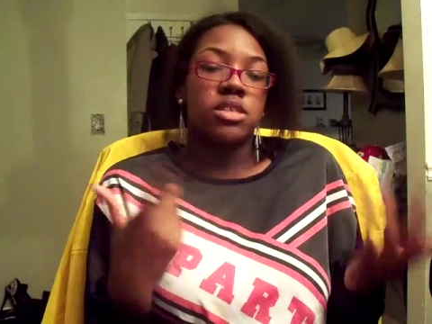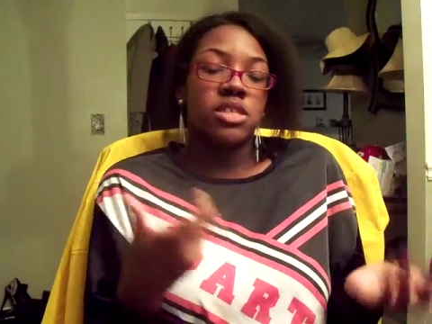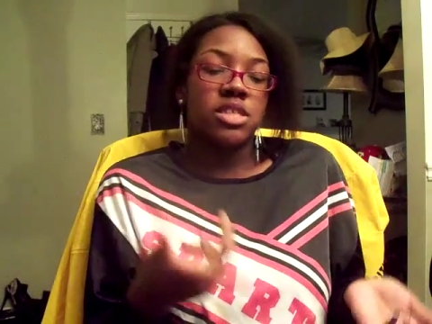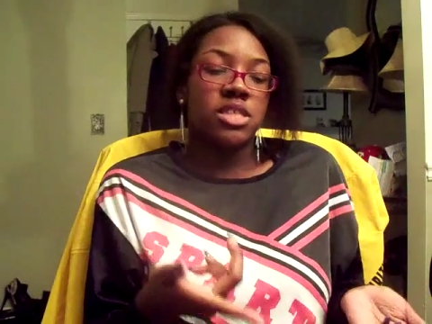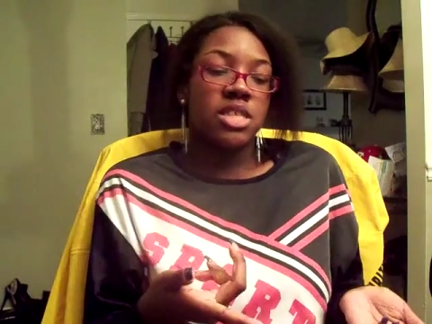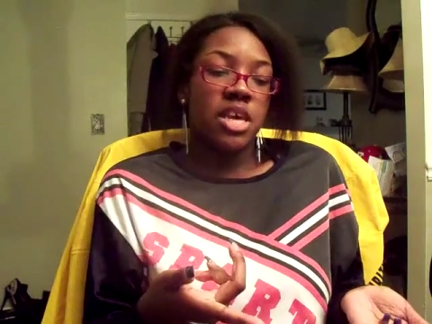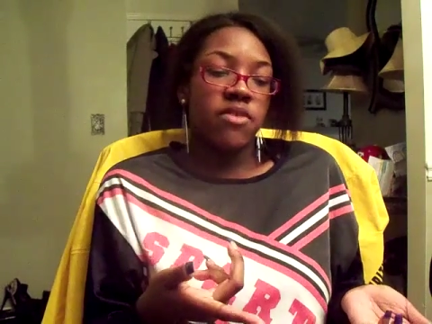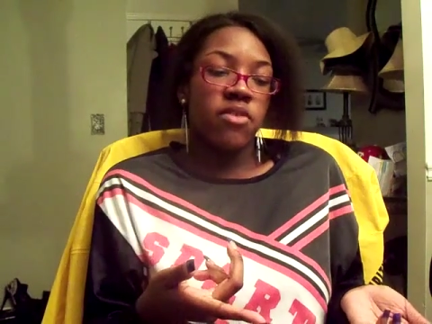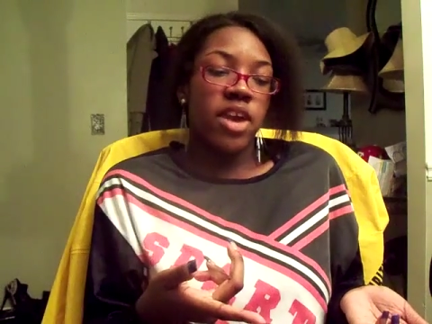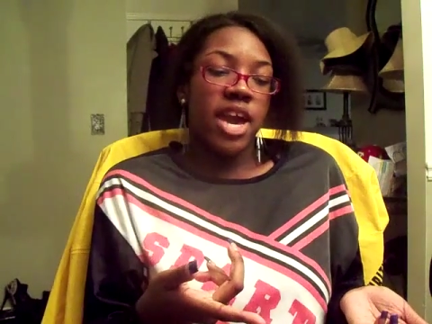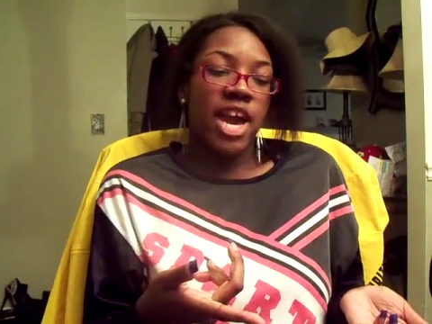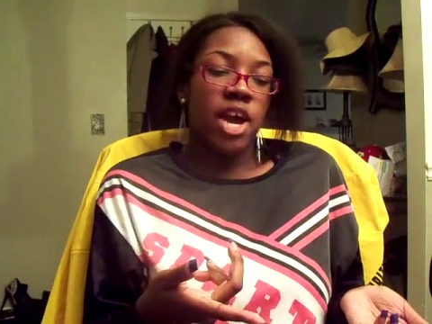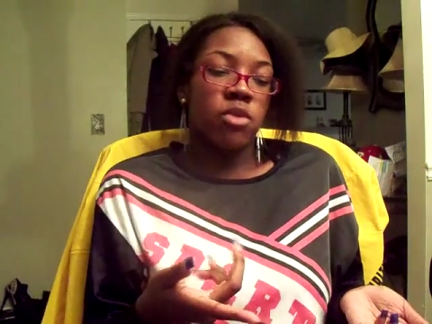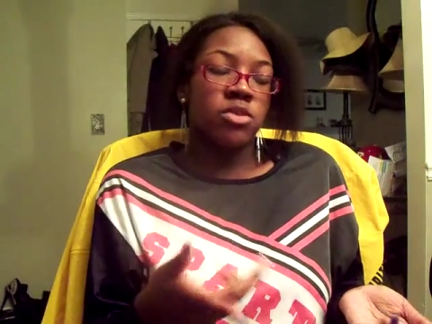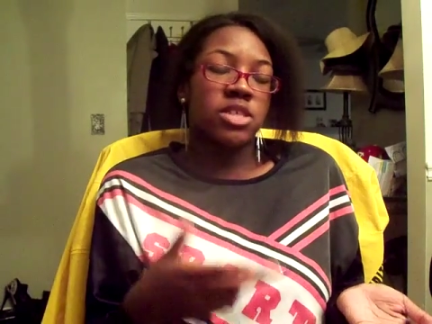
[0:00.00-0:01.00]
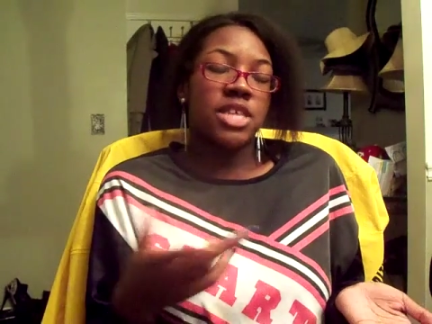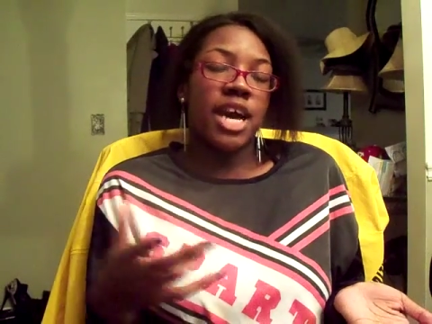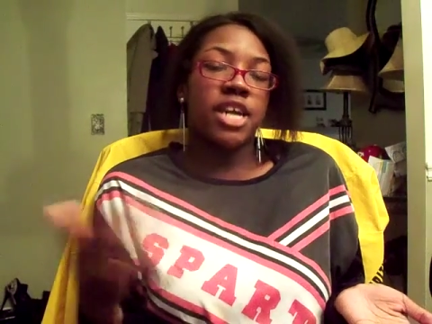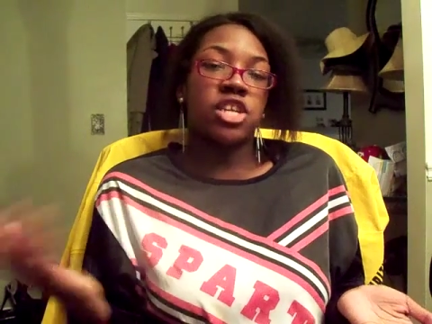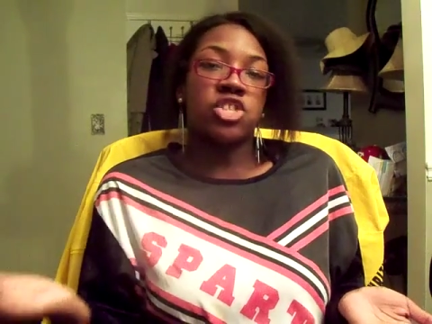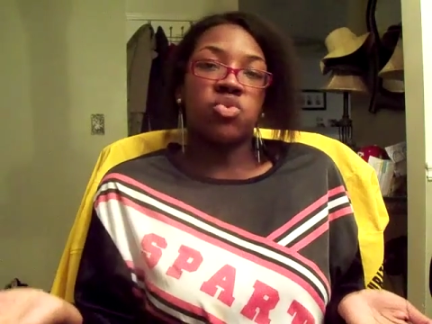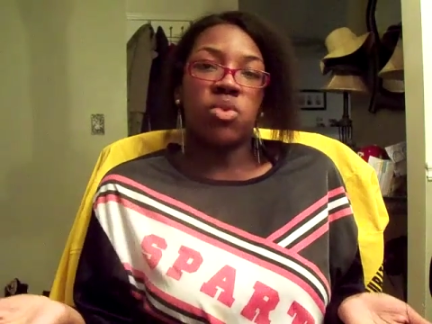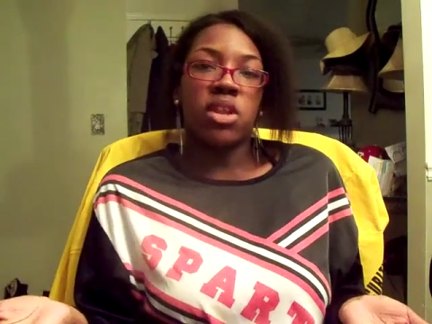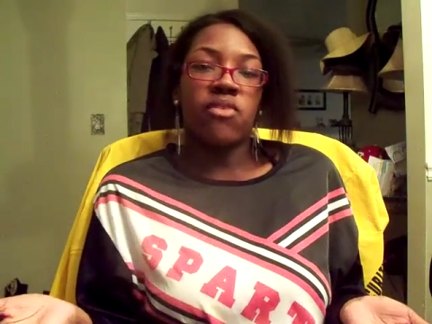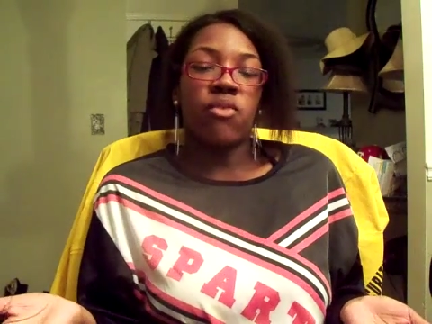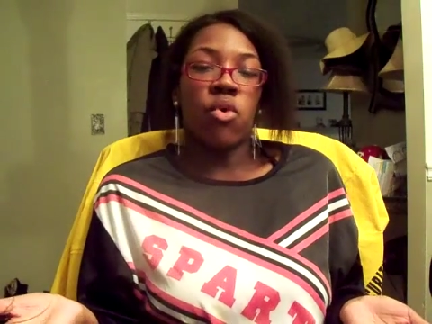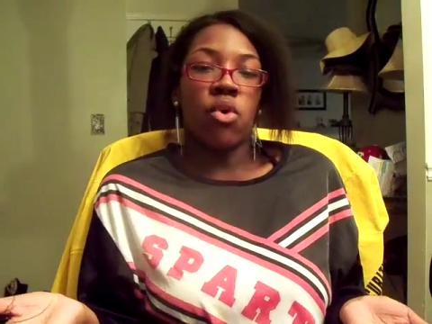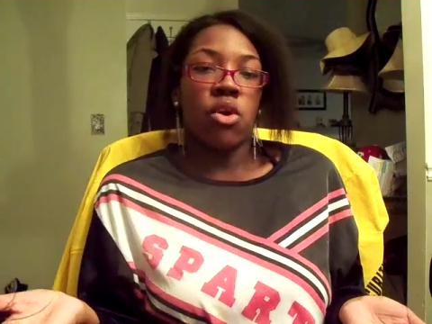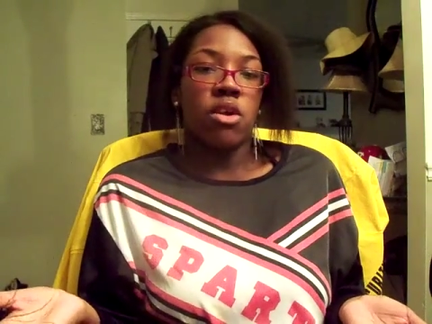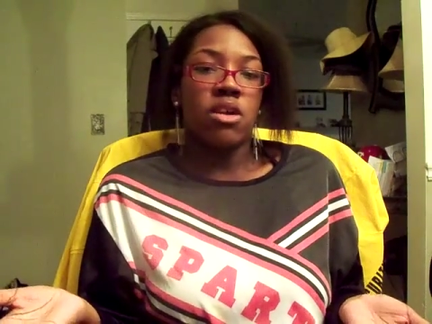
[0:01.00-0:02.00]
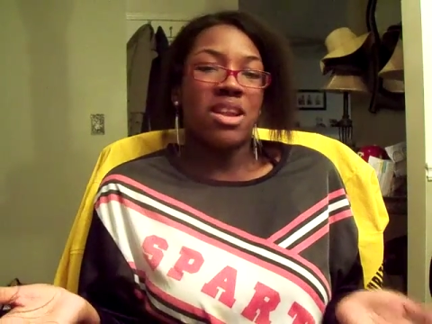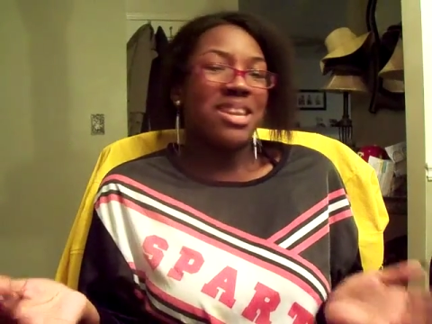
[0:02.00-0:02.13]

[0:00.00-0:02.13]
Seven hours out of twenty-four.